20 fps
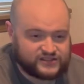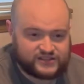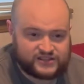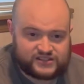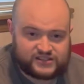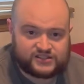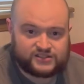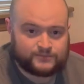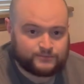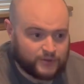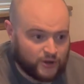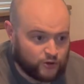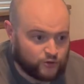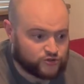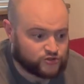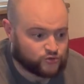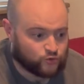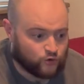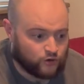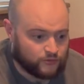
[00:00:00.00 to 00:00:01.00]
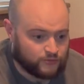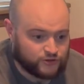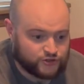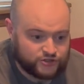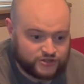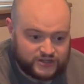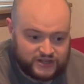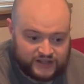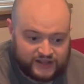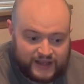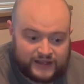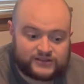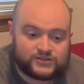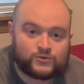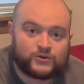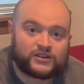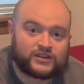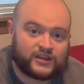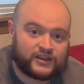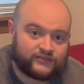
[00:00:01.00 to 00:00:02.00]
this is a post-war machine, that's
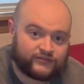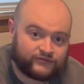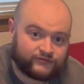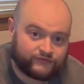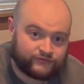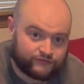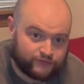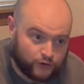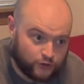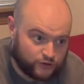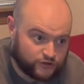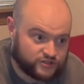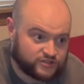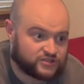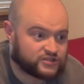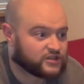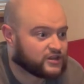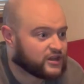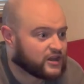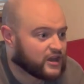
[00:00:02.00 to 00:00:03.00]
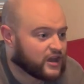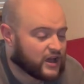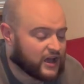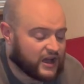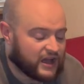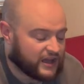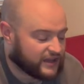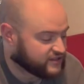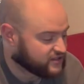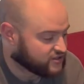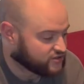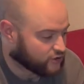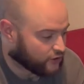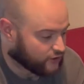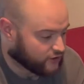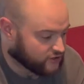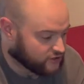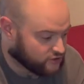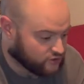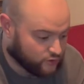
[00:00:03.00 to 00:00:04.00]
when they first
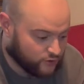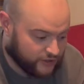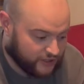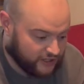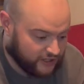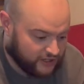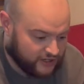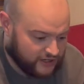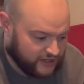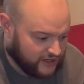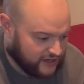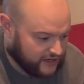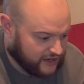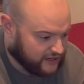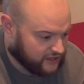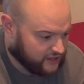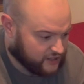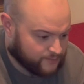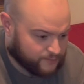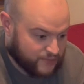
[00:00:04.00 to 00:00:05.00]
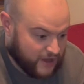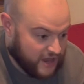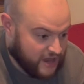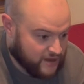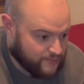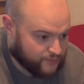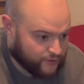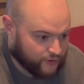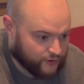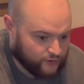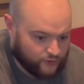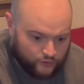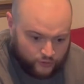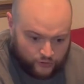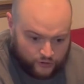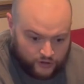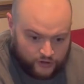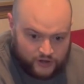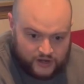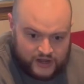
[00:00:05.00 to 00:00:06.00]
started doing kind of the paper
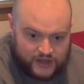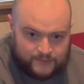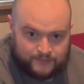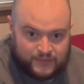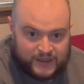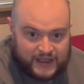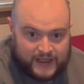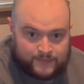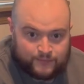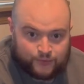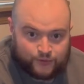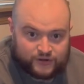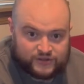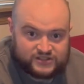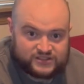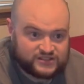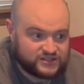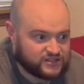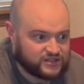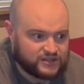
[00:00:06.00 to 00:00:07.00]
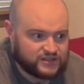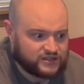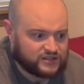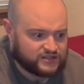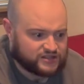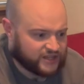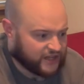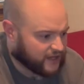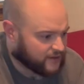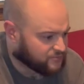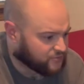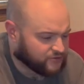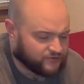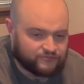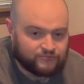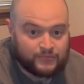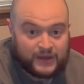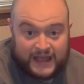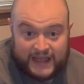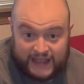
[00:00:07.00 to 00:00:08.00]
or papyrus type
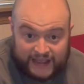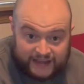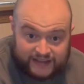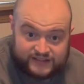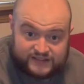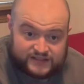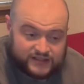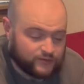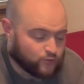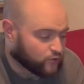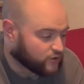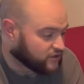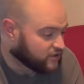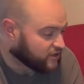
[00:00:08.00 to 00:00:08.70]
of bags that would